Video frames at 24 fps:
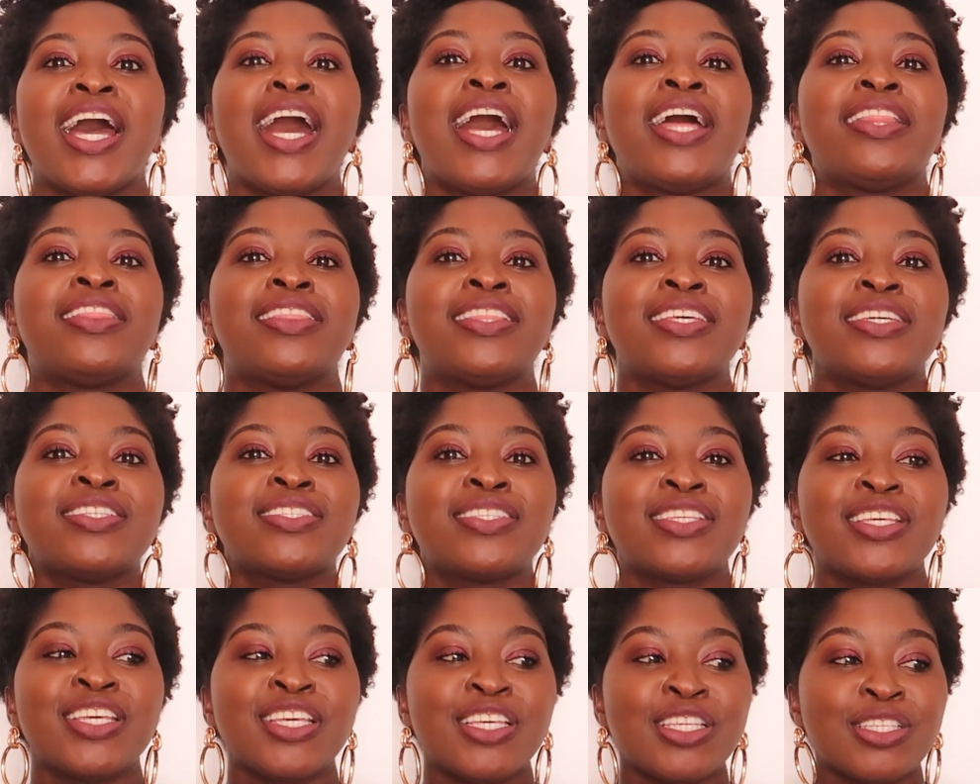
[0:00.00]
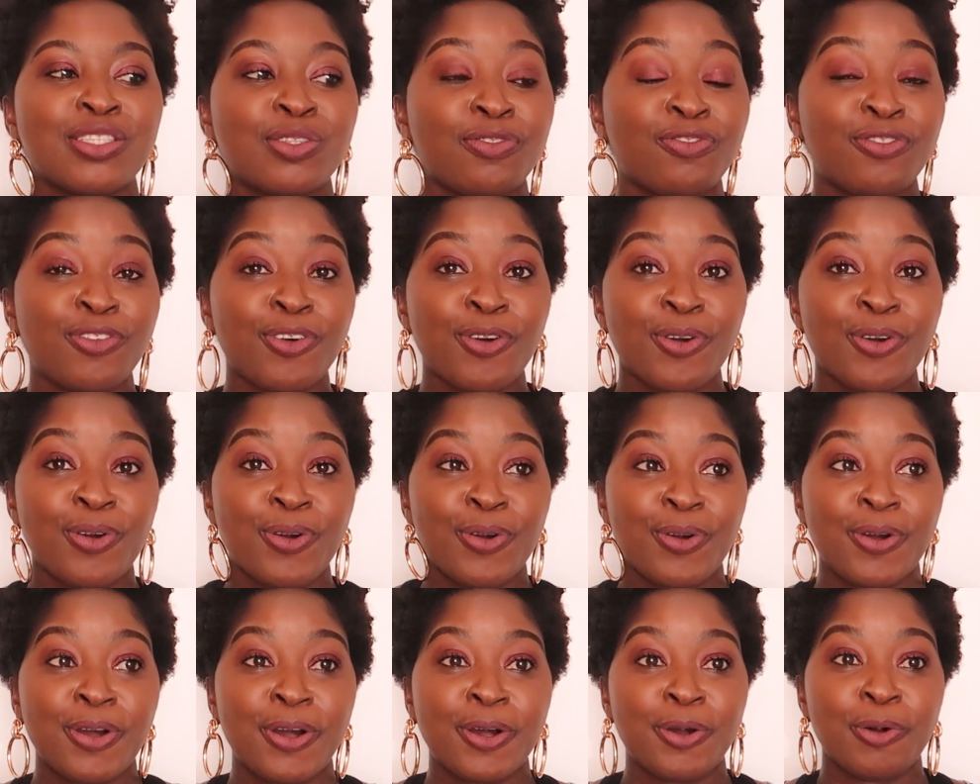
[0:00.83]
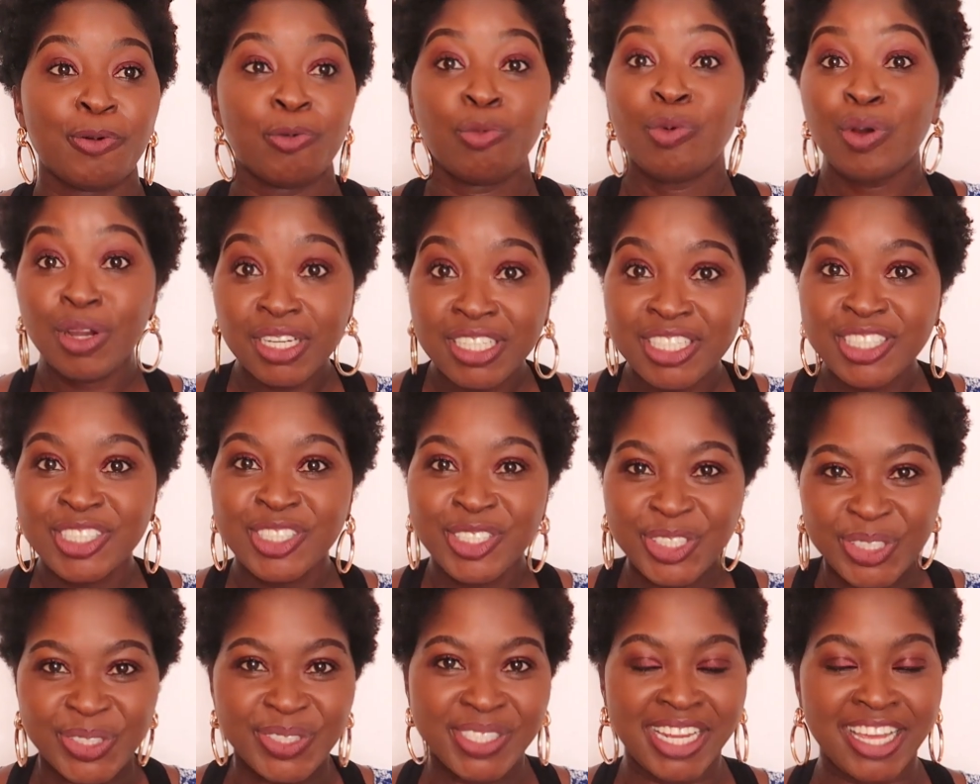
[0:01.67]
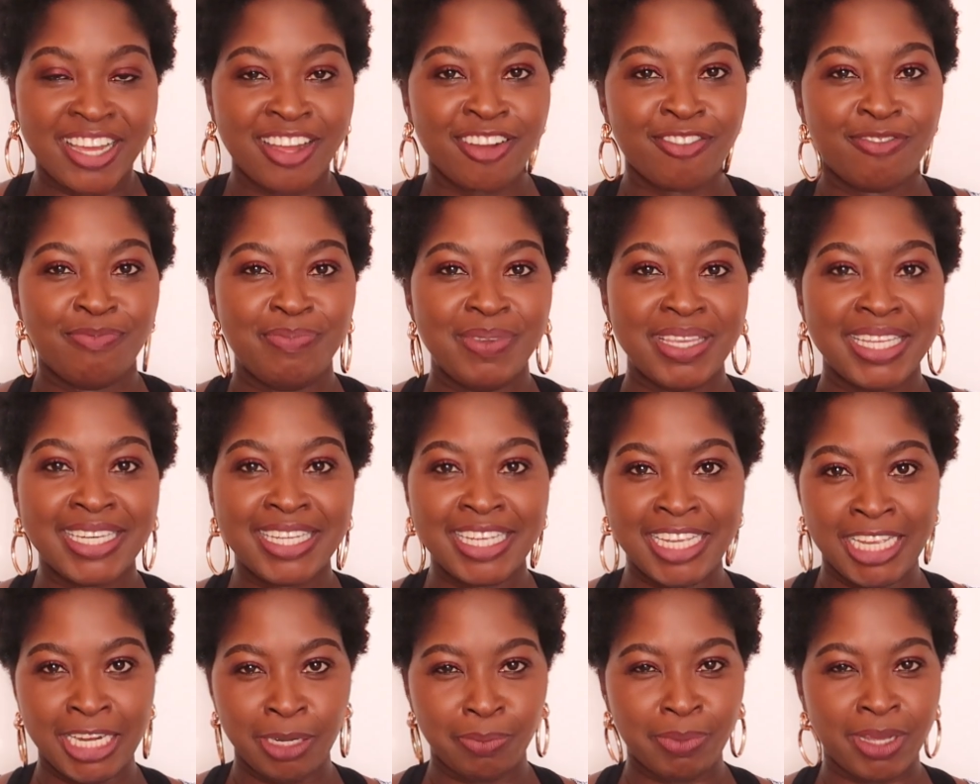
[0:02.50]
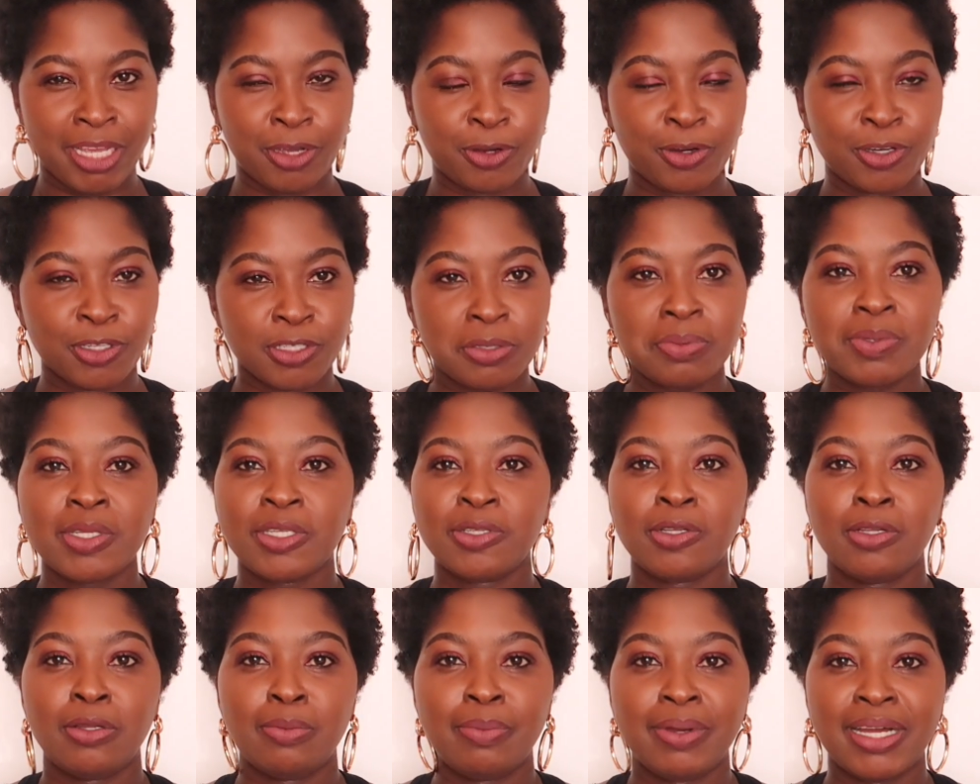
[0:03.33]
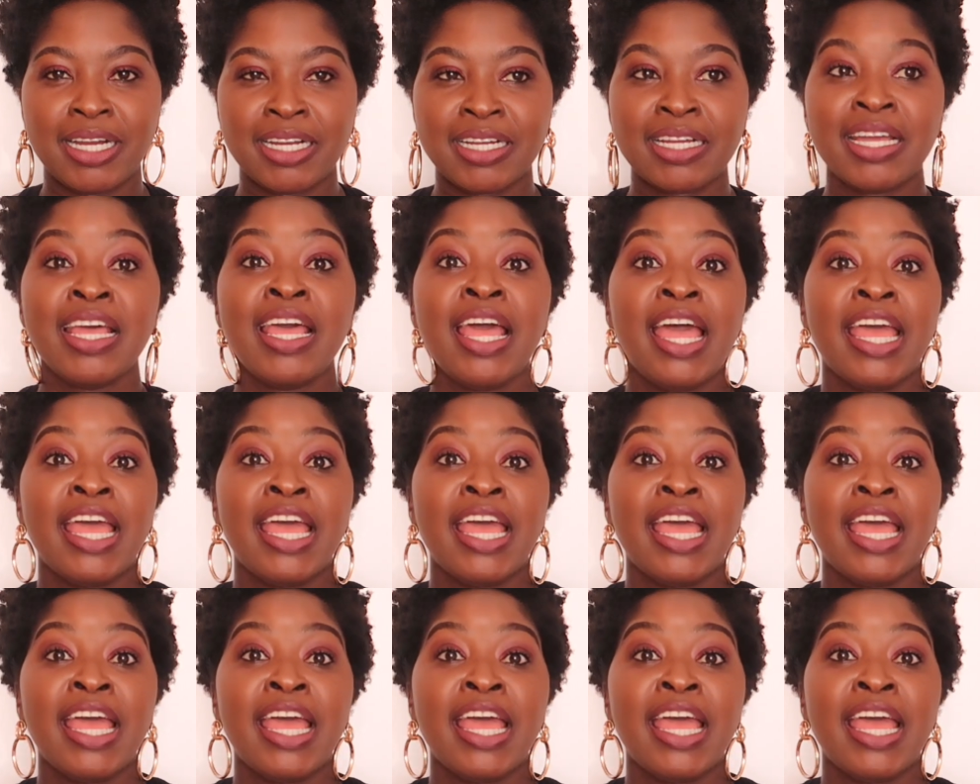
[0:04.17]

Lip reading: and this is for what should have been in my hospital bag.